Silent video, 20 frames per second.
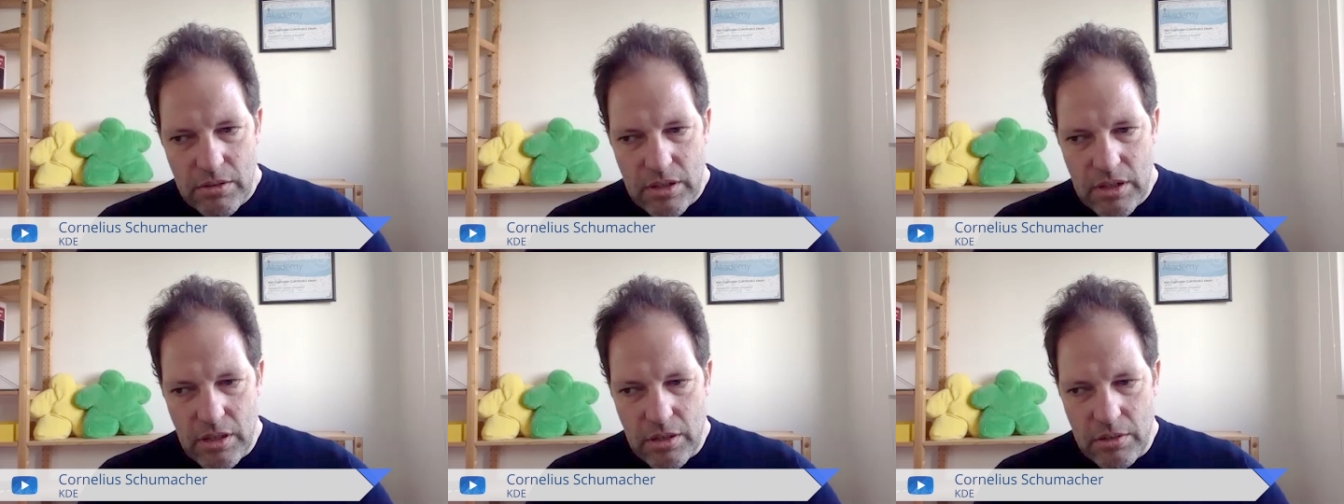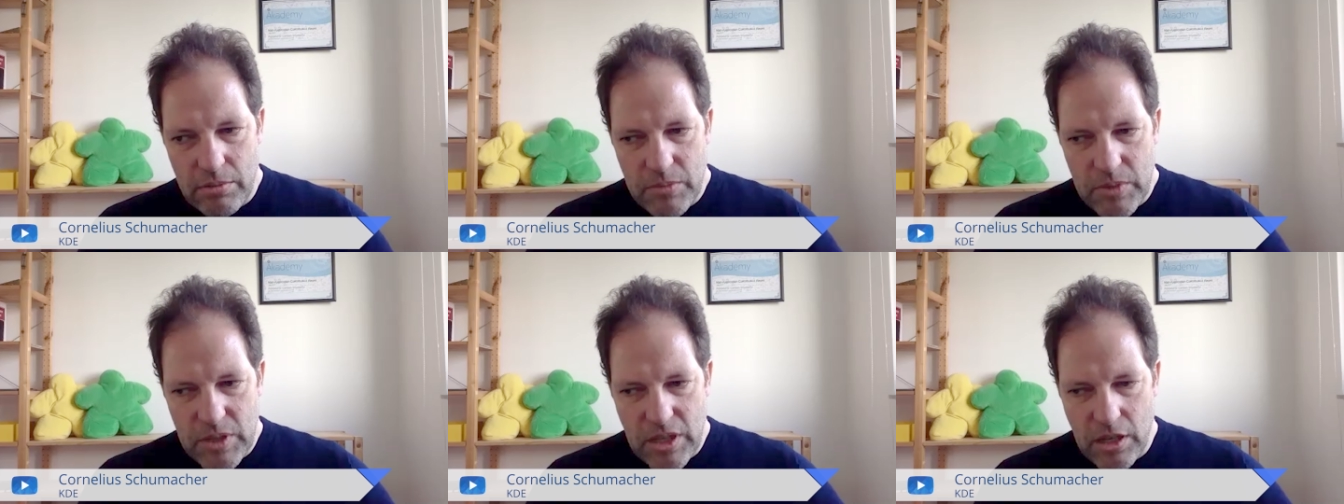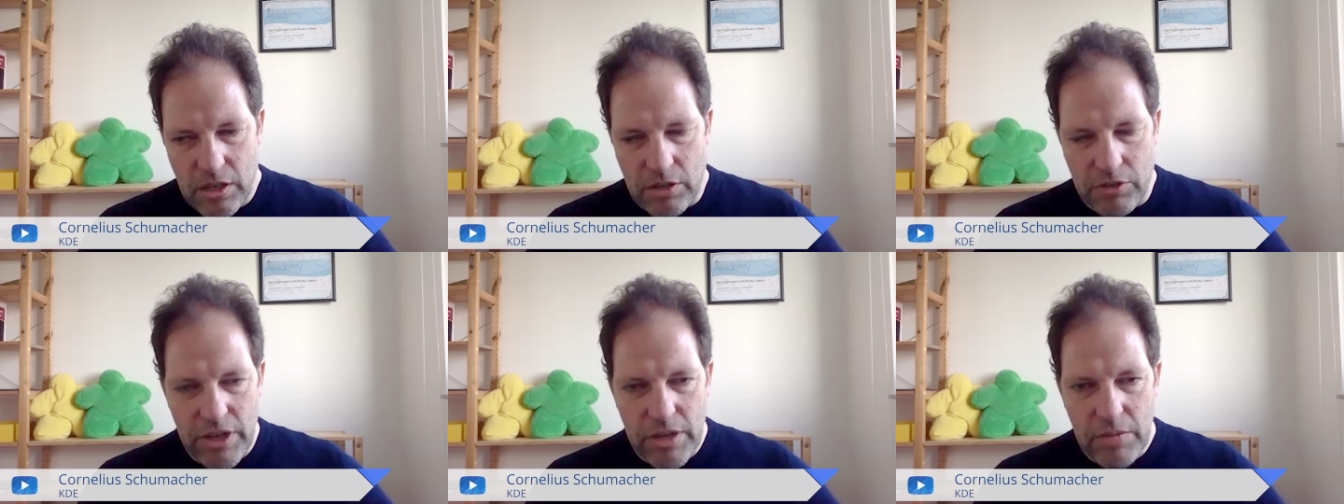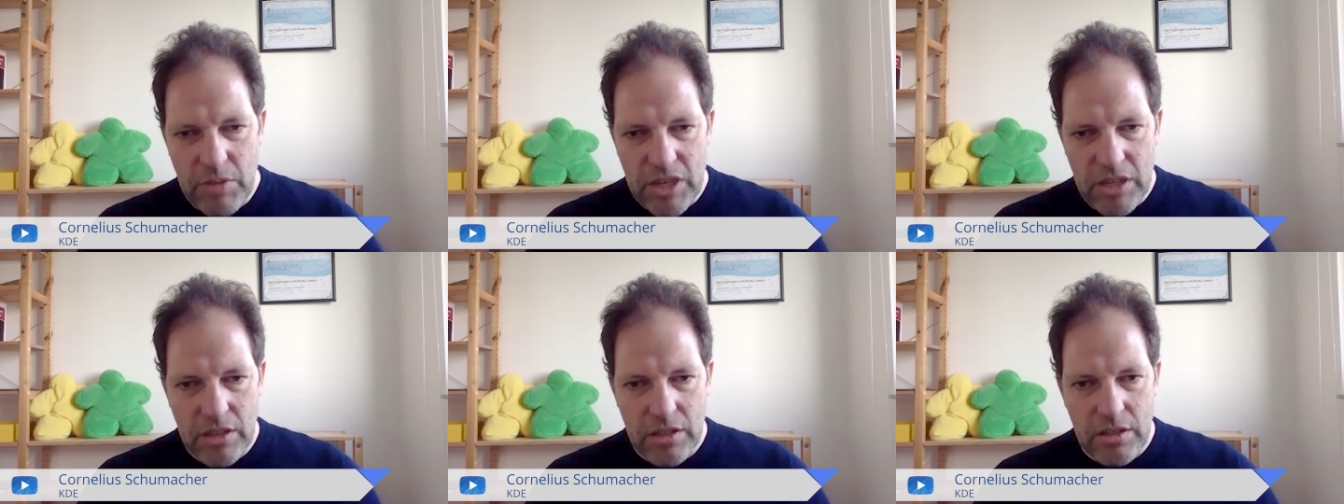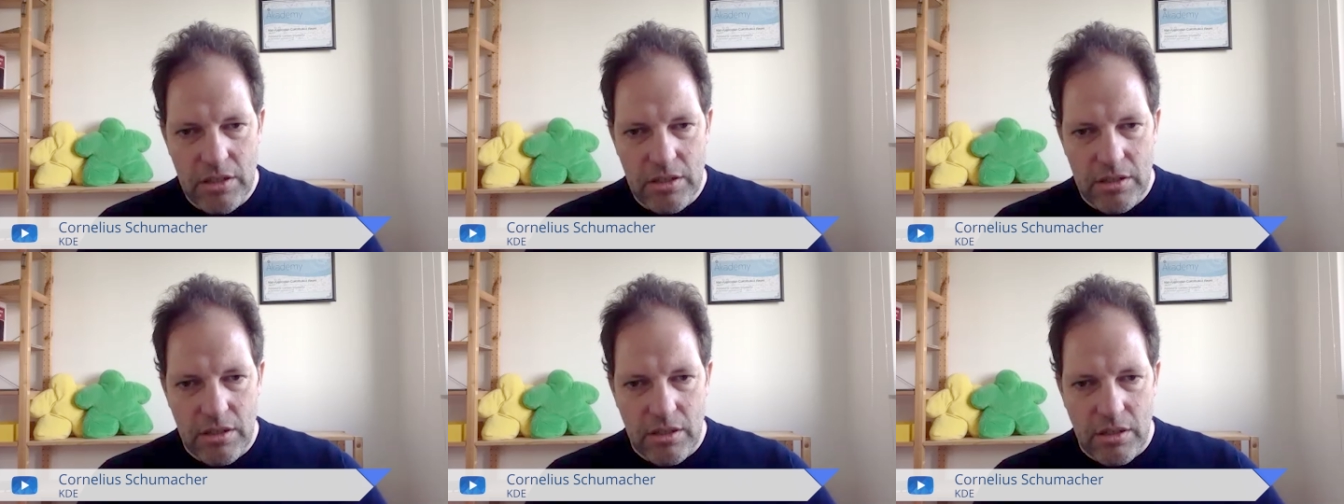um, the agreement
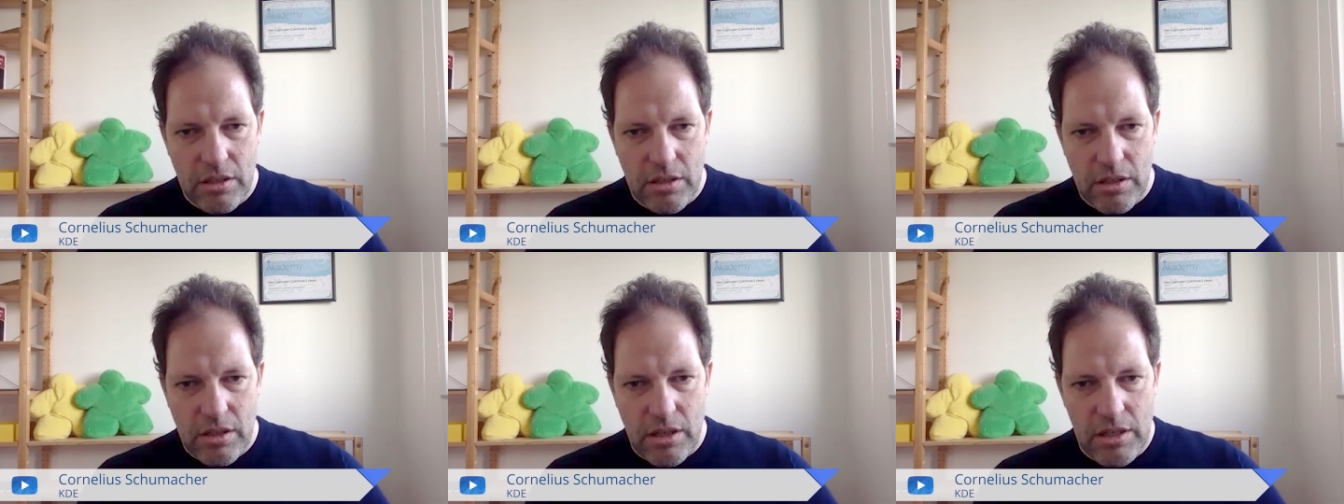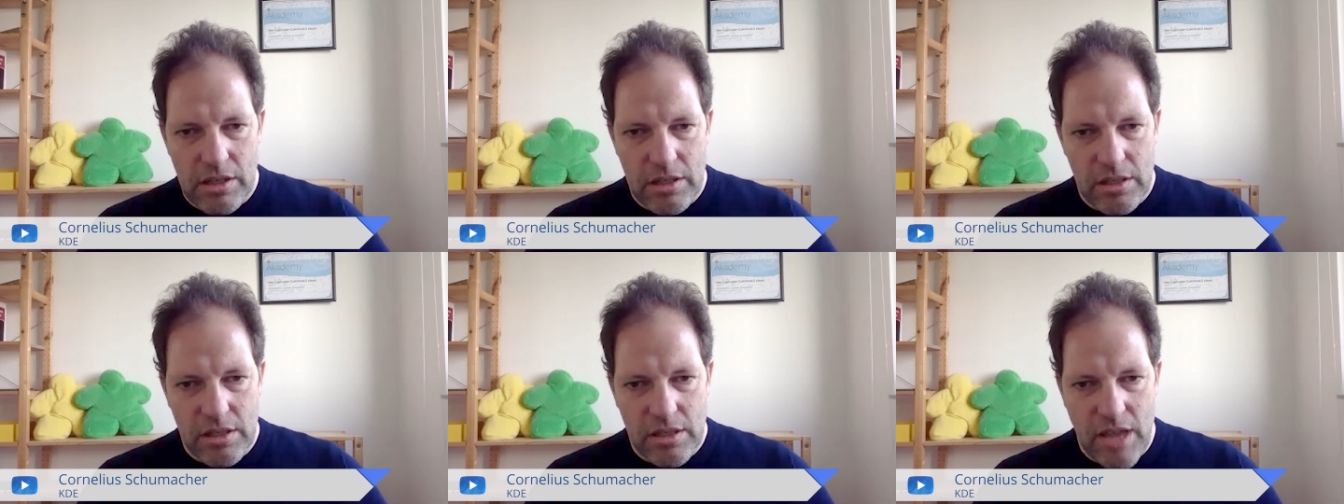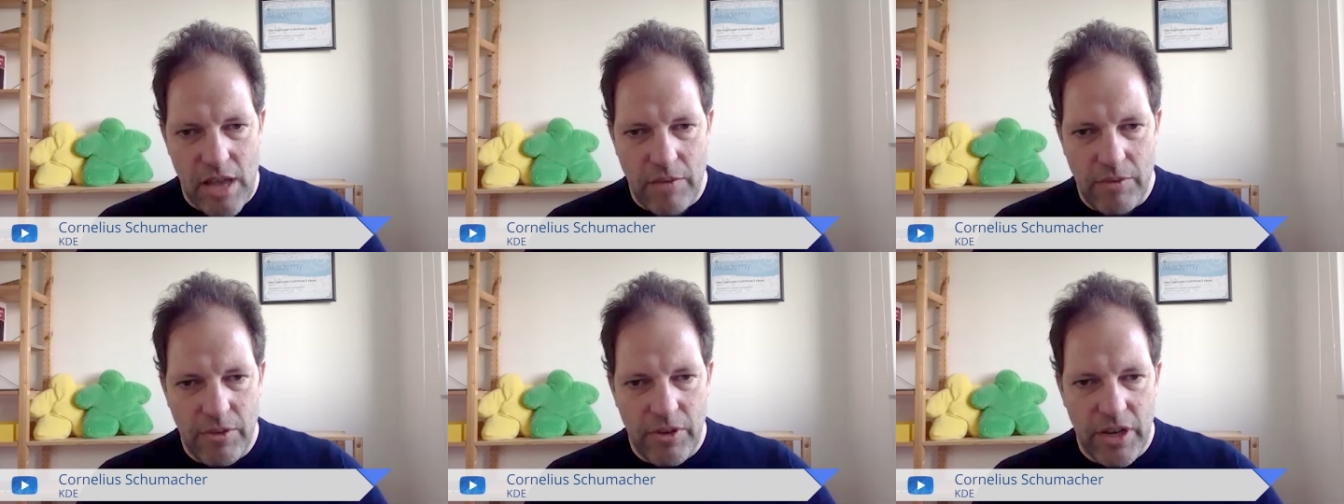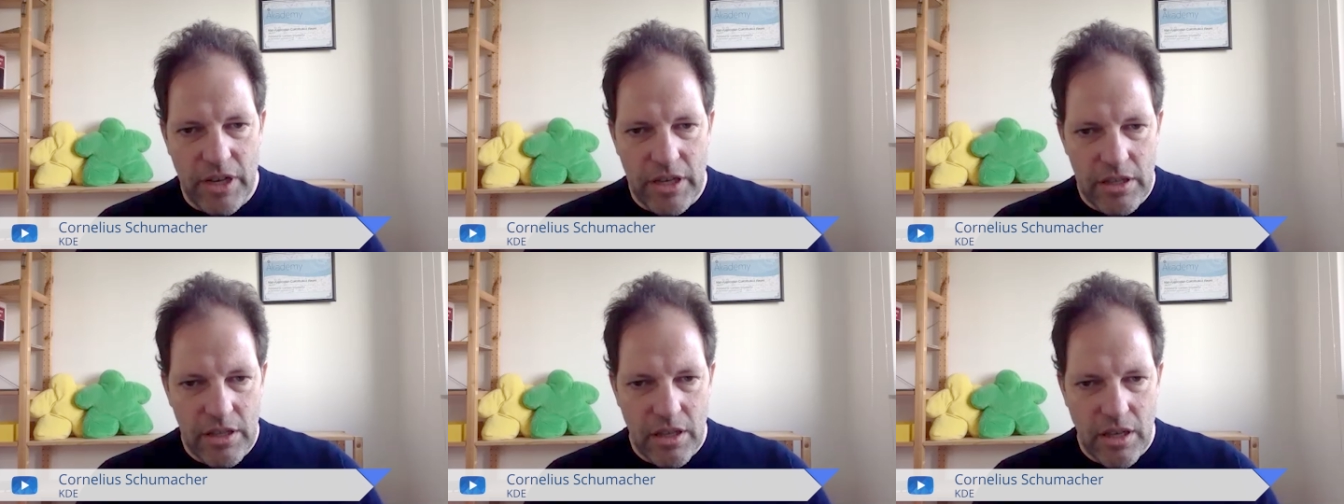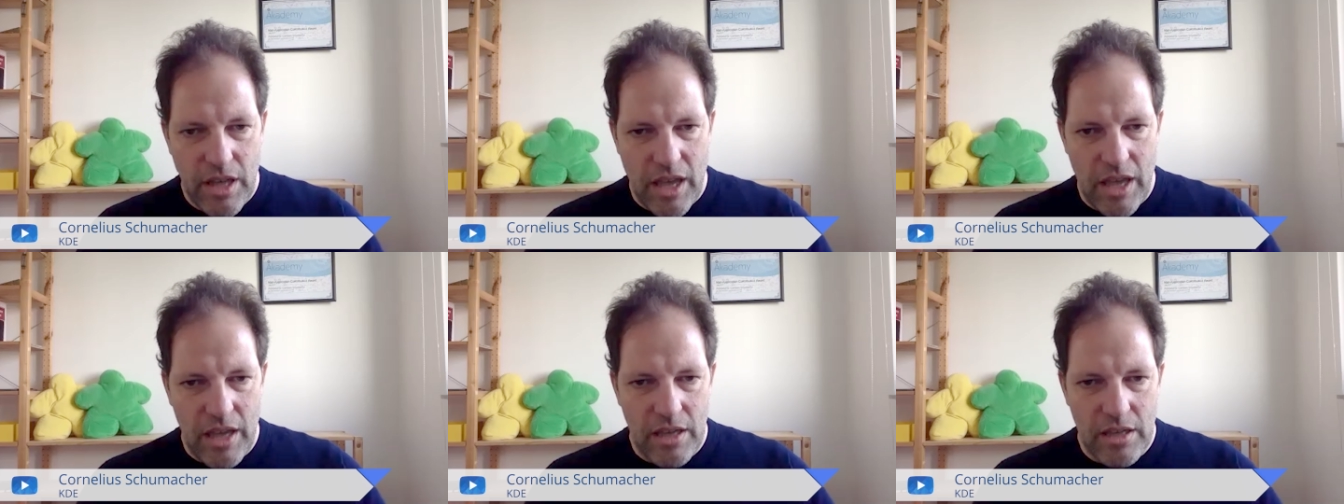is covering the
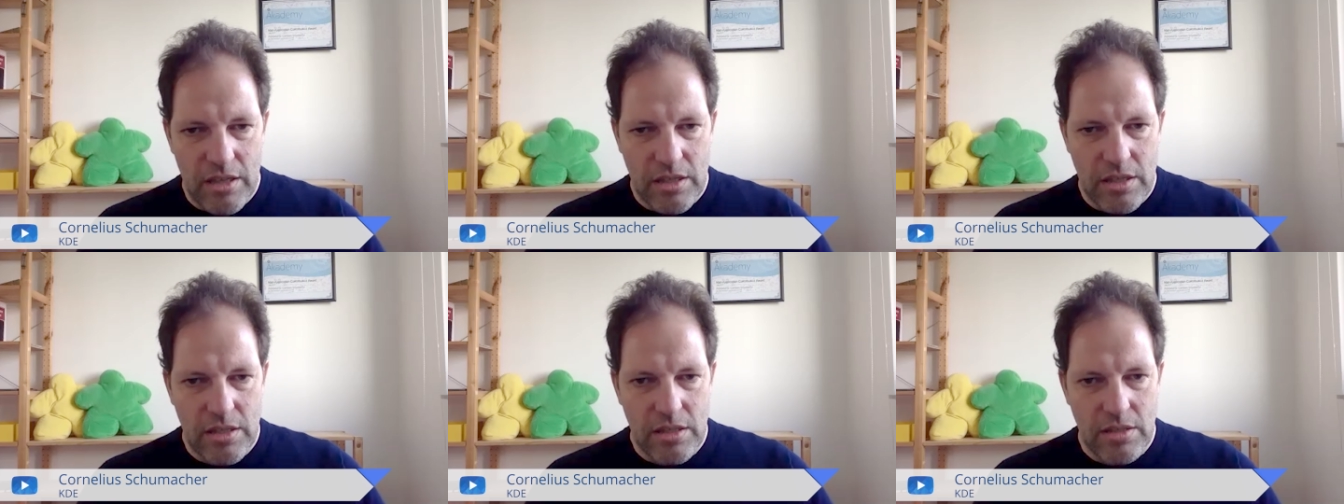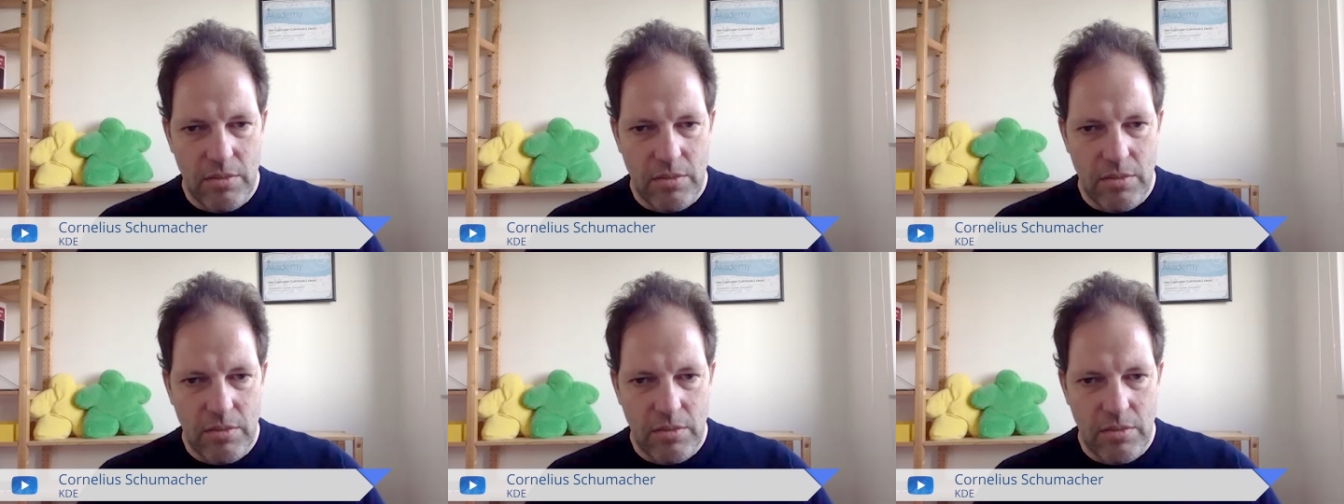case